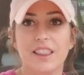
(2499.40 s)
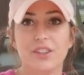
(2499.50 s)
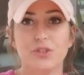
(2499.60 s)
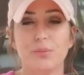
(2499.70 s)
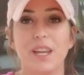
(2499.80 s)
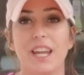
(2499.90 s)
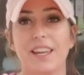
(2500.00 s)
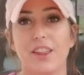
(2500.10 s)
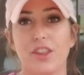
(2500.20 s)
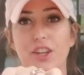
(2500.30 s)
This would
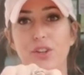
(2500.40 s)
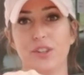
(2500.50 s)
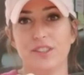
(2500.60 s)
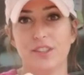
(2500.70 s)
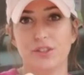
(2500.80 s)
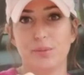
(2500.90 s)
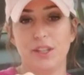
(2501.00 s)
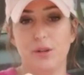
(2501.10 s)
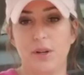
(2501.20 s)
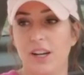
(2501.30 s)
make the cutest little
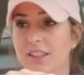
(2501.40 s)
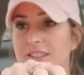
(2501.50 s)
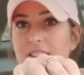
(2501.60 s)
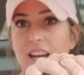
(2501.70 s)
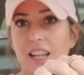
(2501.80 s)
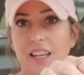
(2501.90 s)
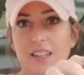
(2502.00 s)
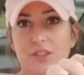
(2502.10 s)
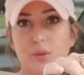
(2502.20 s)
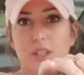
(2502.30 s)
spindle box. I like
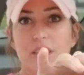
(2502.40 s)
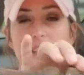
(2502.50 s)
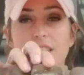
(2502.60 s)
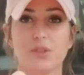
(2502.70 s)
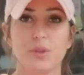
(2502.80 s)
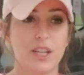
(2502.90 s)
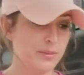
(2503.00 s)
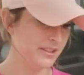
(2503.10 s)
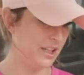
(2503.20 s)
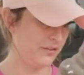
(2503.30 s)
this one. This one I'm
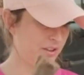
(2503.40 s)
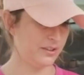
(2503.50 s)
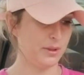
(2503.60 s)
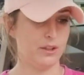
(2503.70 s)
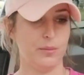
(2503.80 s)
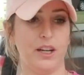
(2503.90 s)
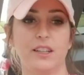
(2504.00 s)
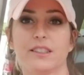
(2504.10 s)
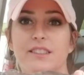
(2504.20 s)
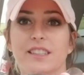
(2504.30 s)
going to save for a spindle
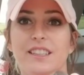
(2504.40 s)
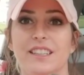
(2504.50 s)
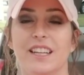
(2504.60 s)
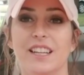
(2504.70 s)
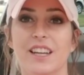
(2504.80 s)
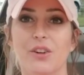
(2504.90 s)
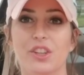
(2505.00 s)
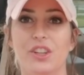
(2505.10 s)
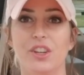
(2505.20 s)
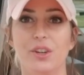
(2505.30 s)
box. Look how
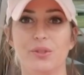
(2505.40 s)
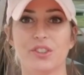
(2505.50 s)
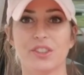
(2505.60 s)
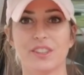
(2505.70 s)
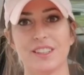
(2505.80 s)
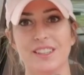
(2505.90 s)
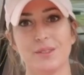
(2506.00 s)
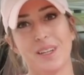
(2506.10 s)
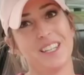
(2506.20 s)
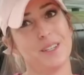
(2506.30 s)
cute.
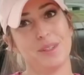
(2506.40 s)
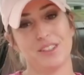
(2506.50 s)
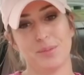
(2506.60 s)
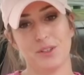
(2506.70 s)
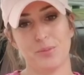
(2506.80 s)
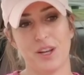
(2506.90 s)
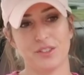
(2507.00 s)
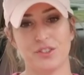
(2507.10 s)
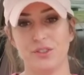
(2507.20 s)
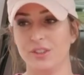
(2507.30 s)
This might need to be a spindle
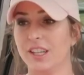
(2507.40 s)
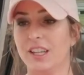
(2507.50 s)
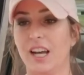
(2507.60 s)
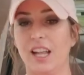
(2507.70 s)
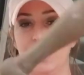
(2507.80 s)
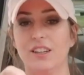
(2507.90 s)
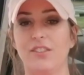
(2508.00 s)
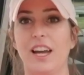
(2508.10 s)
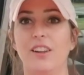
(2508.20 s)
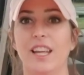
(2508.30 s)
box too. I love
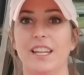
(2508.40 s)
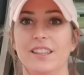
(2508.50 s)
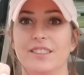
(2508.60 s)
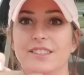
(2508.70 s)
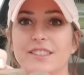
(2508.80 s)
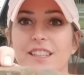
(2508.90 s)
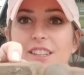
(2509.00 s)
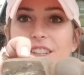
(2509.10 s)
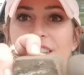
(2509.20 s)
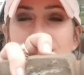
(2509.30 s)
how like the
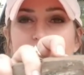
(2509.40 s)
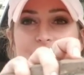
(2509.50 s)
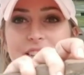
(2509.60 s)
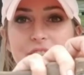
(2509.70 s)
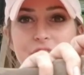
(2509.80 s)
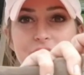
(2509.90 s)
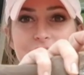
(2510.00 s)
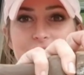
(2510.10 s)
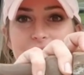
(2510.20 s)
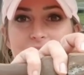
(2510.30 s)
center is different
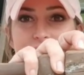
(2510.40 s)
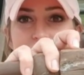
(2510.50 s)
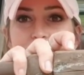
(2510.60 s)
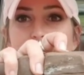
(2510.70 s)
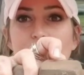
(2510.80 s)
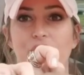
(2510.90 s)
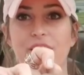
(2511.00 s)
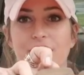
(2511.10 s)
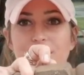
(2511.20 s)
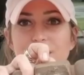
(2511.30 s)
on
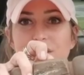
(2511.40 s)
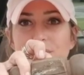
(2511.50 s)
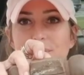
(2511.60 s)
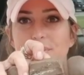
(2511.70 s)
these two.